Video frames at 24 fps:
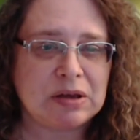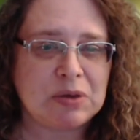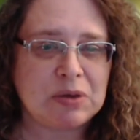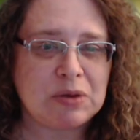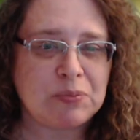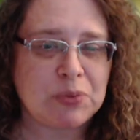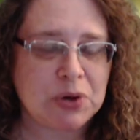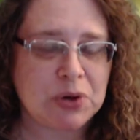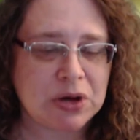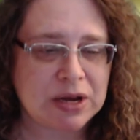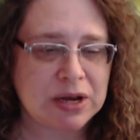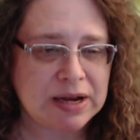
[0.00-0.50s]

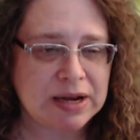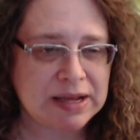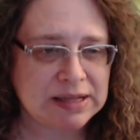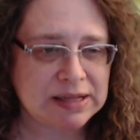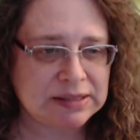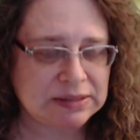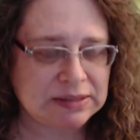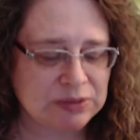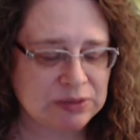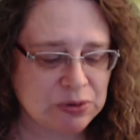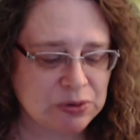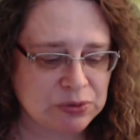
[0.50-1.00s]
But
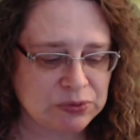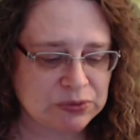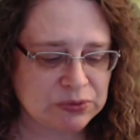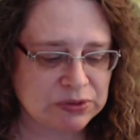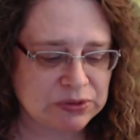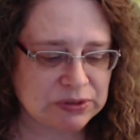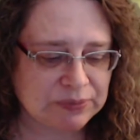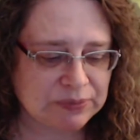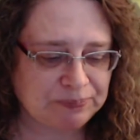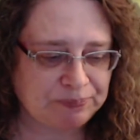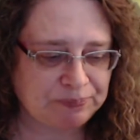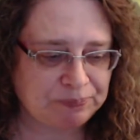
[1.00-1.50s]
it's
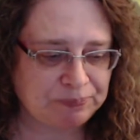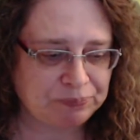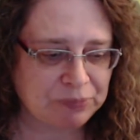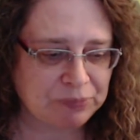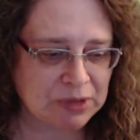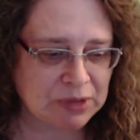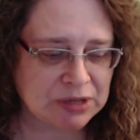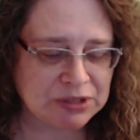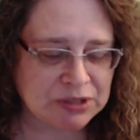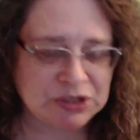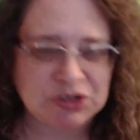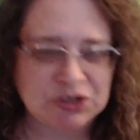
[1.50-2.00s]
those
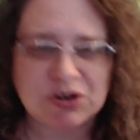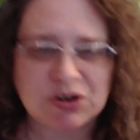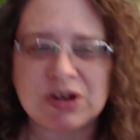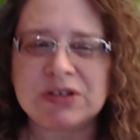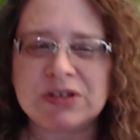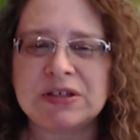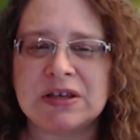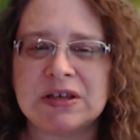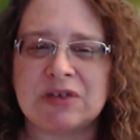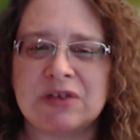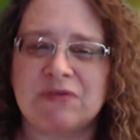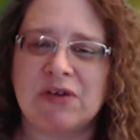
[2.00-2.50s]

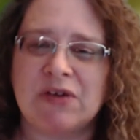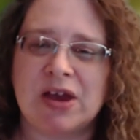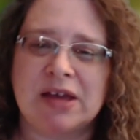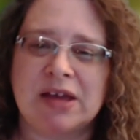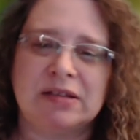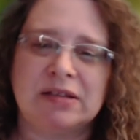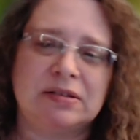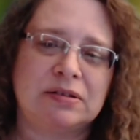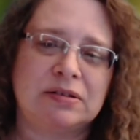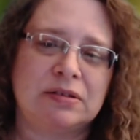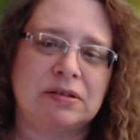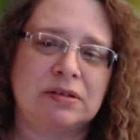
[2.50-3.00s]
distressing
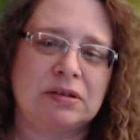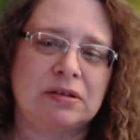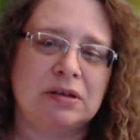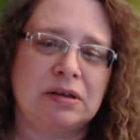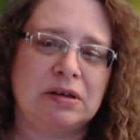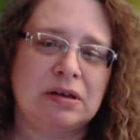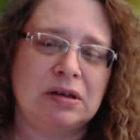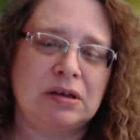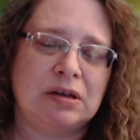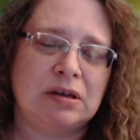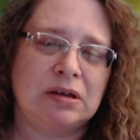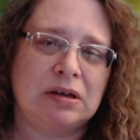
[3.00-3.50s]
events,
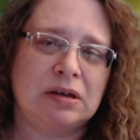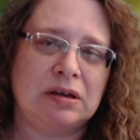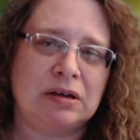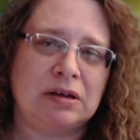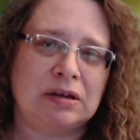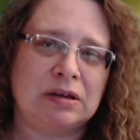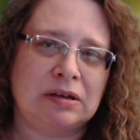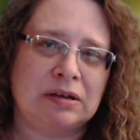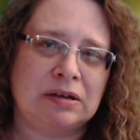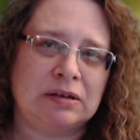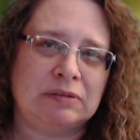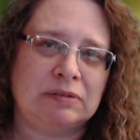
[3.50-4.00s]

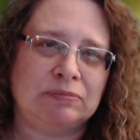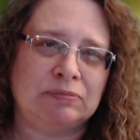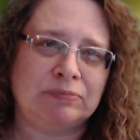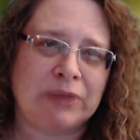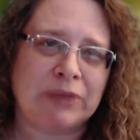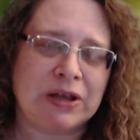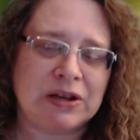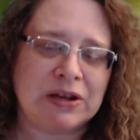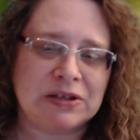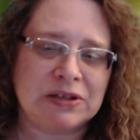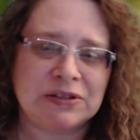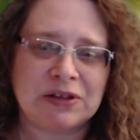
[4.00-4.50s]

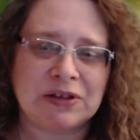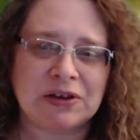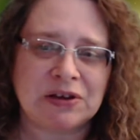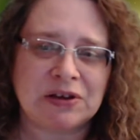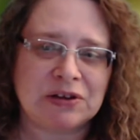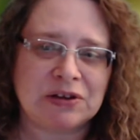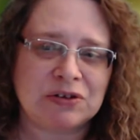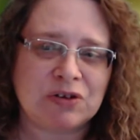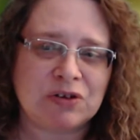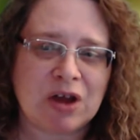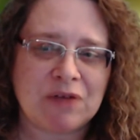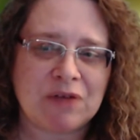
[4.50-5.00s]
getting stuck in
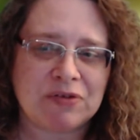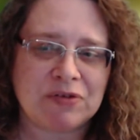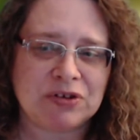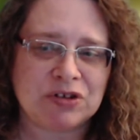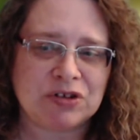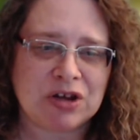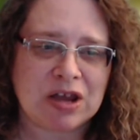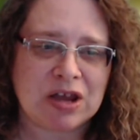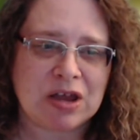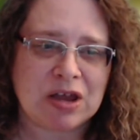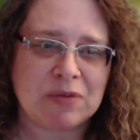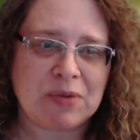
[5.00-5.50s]
a traffic
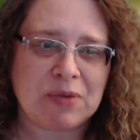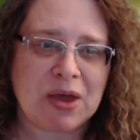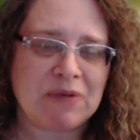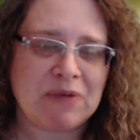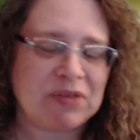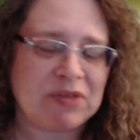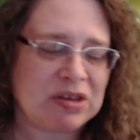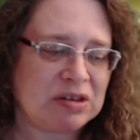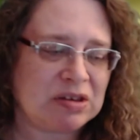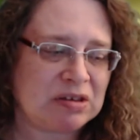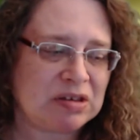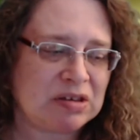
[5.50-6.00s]
jam,
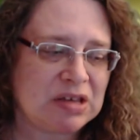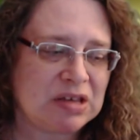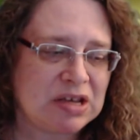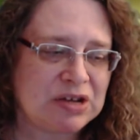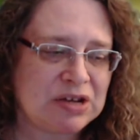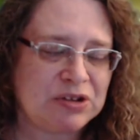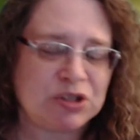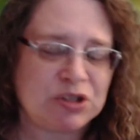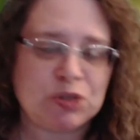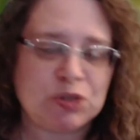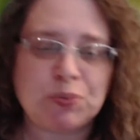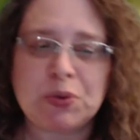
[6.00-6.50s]
having a
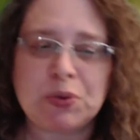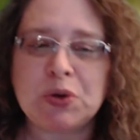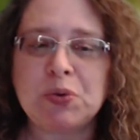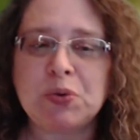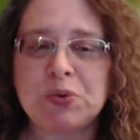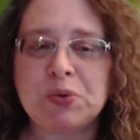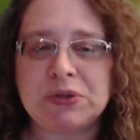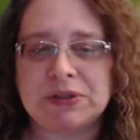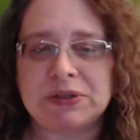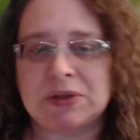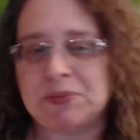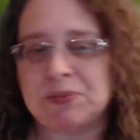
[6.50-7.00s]
dispute
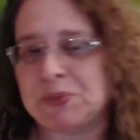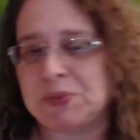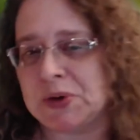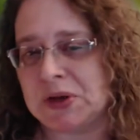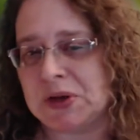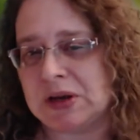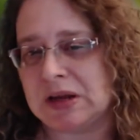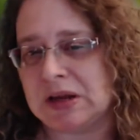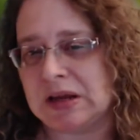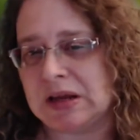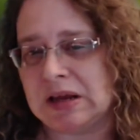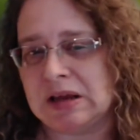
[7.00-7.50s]
with
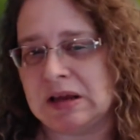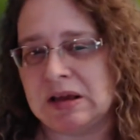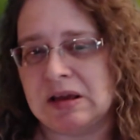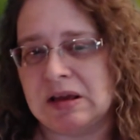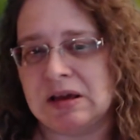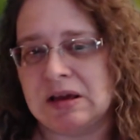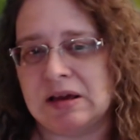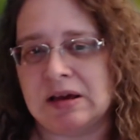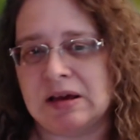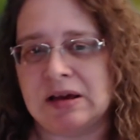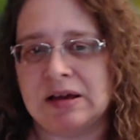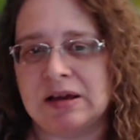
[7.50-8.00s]
somebody,
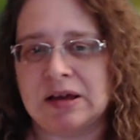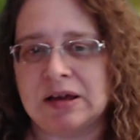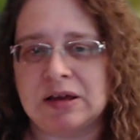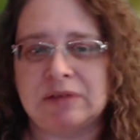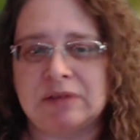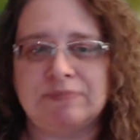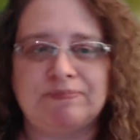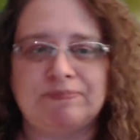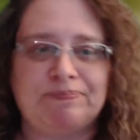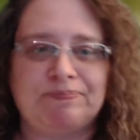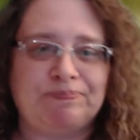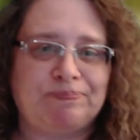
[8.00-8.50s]

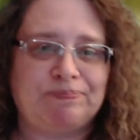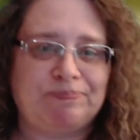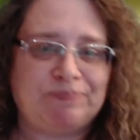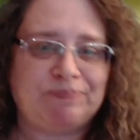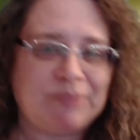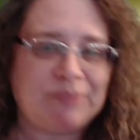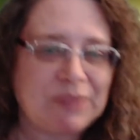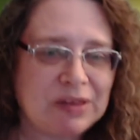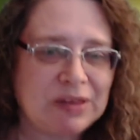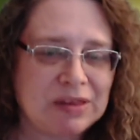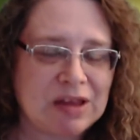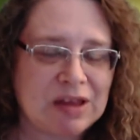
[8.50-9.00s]

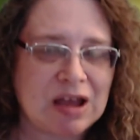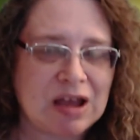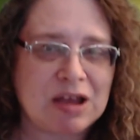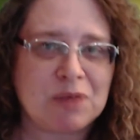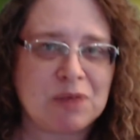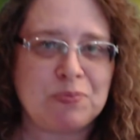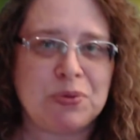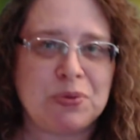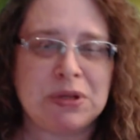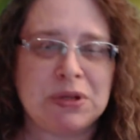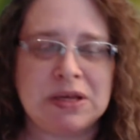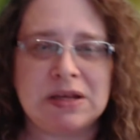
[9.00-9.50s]
not
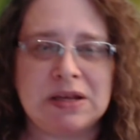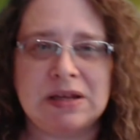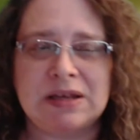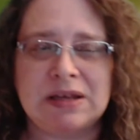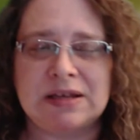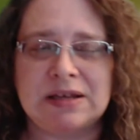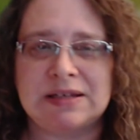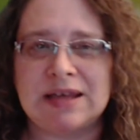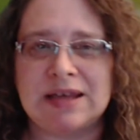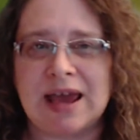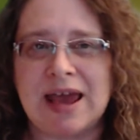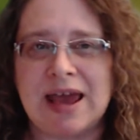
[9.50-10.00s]
completing
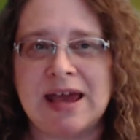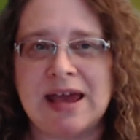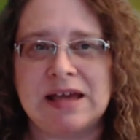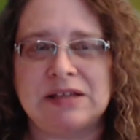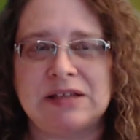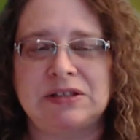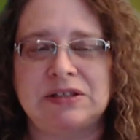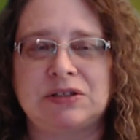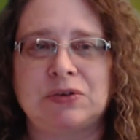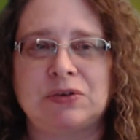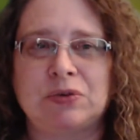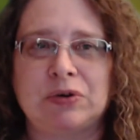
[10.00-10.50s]
a
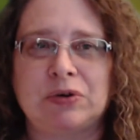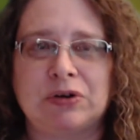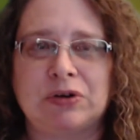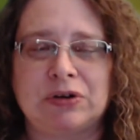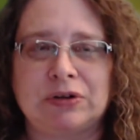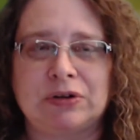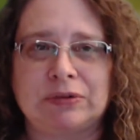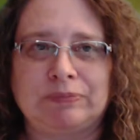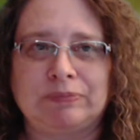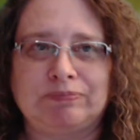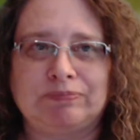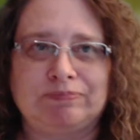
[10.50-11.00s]
task,
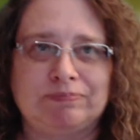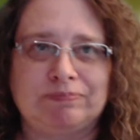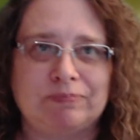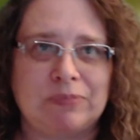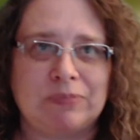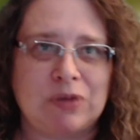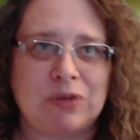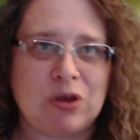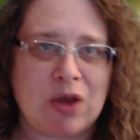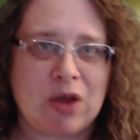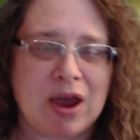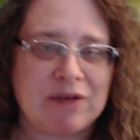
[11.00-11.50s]
or
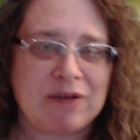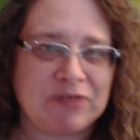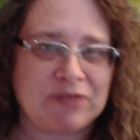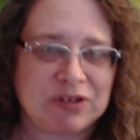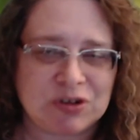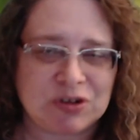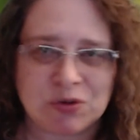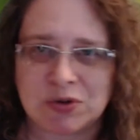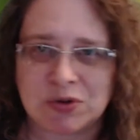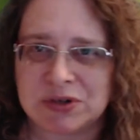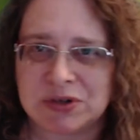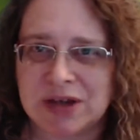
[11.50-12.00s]
you have to
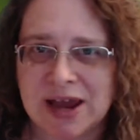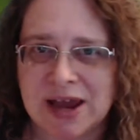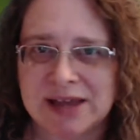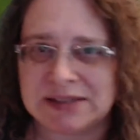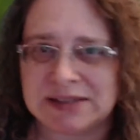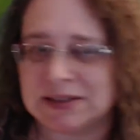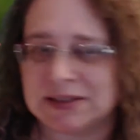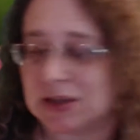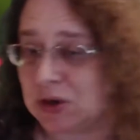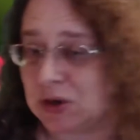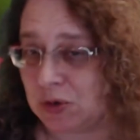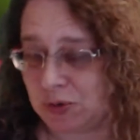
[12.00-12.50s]
do a
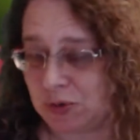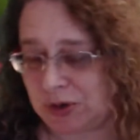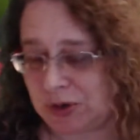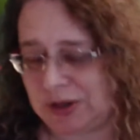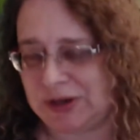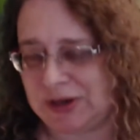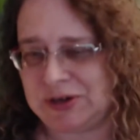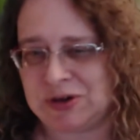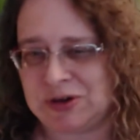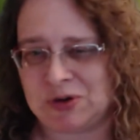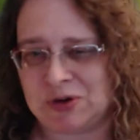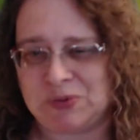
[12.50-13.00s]
task that you
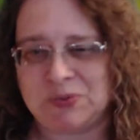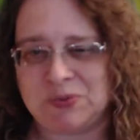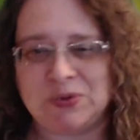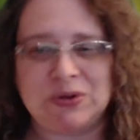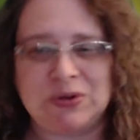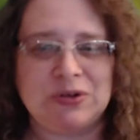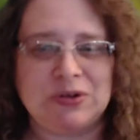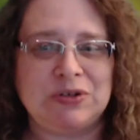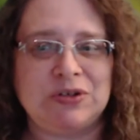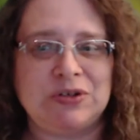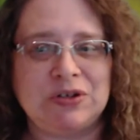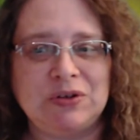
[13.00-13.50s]
really don't
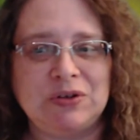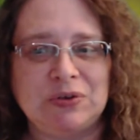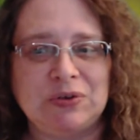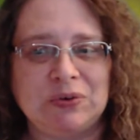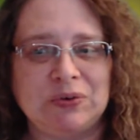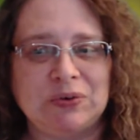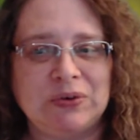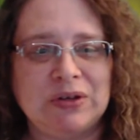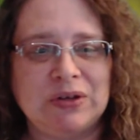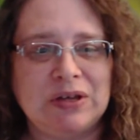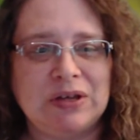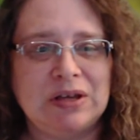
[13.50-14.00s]
want to
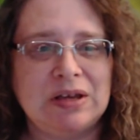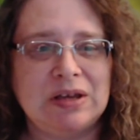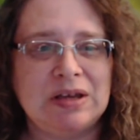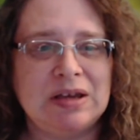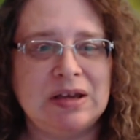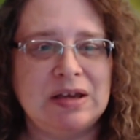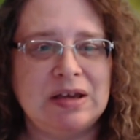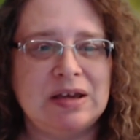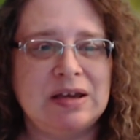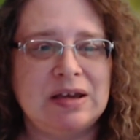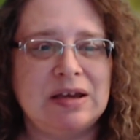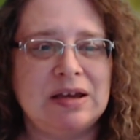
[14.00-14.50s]
do.
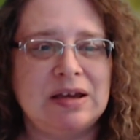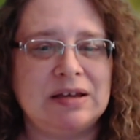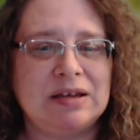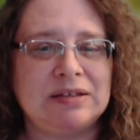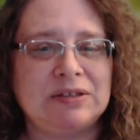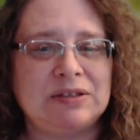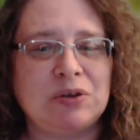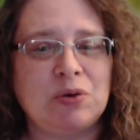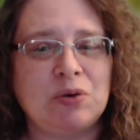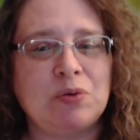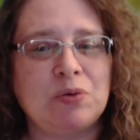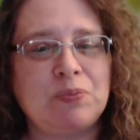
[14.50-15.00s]

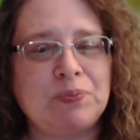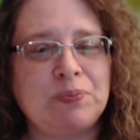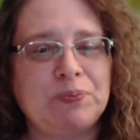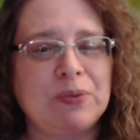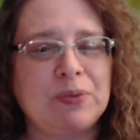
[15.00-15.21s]
So